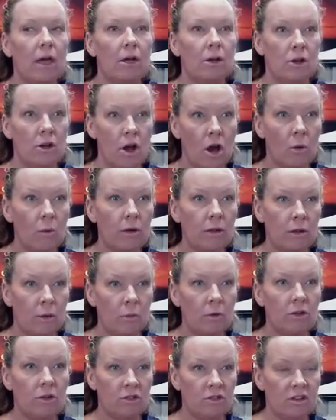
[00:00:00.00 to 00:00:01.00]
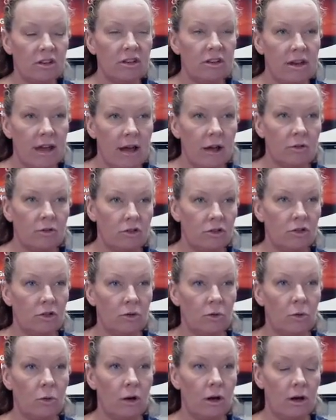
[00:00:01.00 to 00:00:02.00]
Knowing that when you sit down
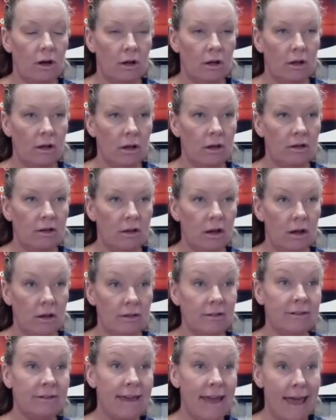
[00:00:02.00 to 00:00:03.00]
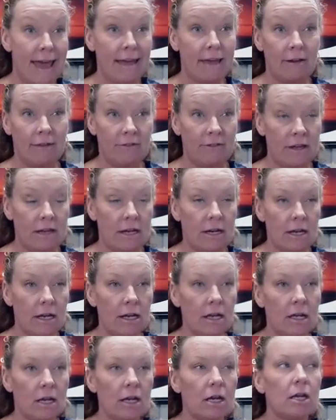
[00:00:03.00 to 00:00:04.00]
to a day of
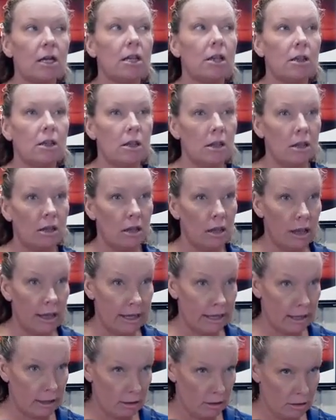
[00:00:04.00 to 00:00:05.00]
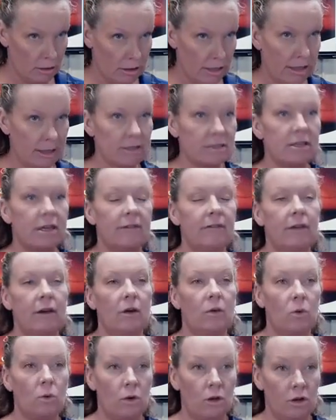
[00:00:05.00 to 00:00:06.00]
eating, like
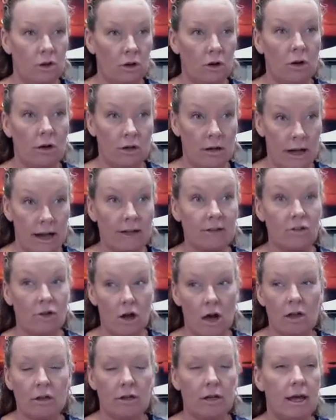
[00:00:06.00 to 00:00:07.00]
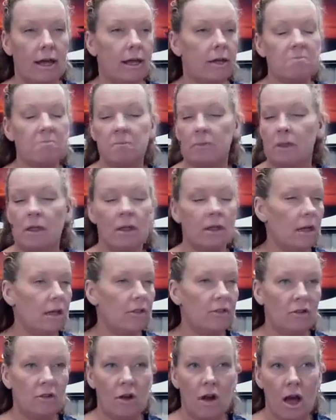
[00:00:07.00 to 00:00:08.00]
Thanksgiving or your next holiday,
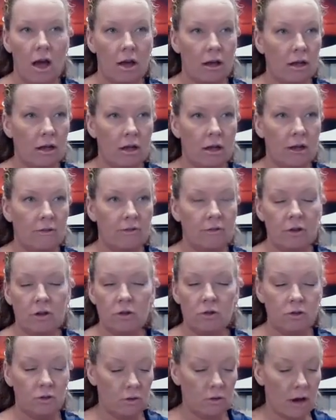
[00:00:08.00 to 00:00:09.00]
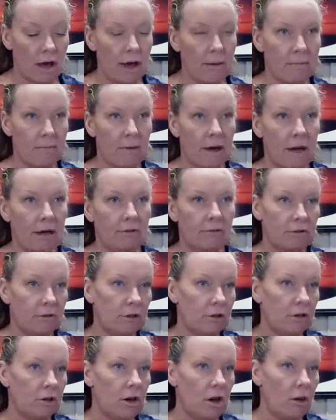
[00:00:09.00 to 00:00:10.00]
it's not, if you do not
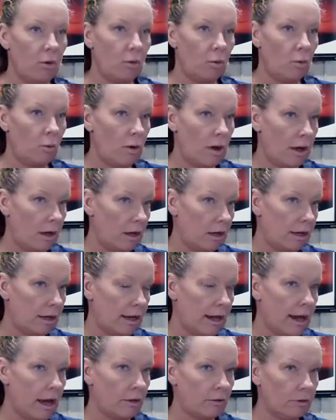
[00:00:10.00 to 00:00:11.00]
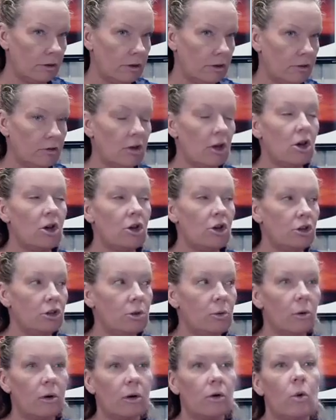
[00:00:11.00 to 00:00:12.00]
mindfully know calories,
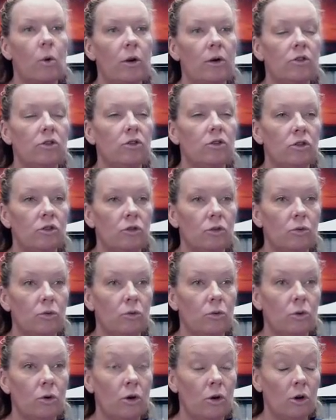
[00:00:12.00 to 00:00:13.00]
you are going to